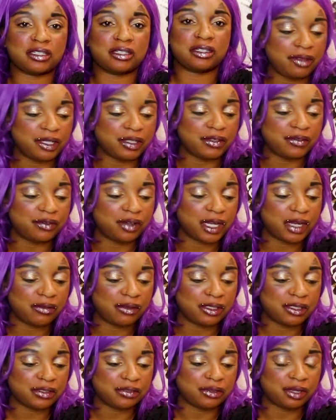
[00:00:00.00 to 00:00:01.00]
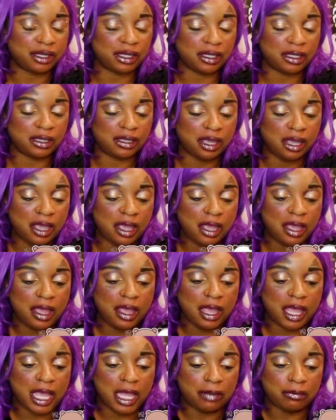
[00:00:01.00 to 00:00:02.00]
Everything's fine, everything's great,
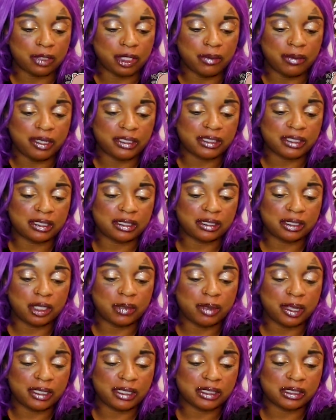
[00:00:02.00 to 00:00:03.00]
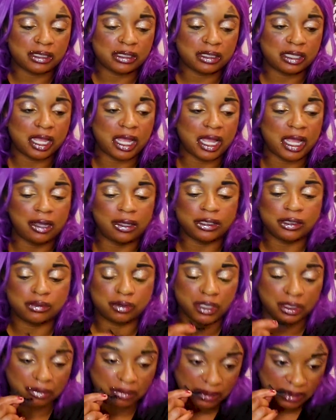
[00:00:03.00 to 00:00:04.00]
and we go back to the house where
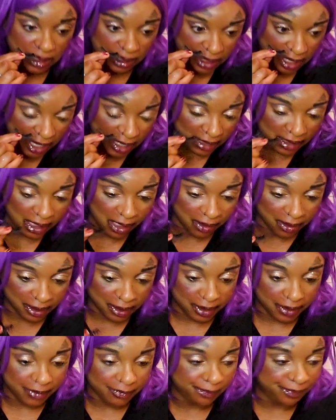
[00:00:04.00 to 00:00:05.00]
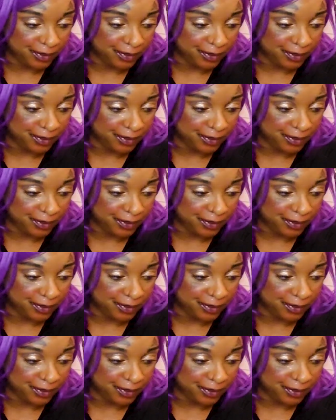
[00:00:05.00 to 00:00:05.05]
he was like hanging out at.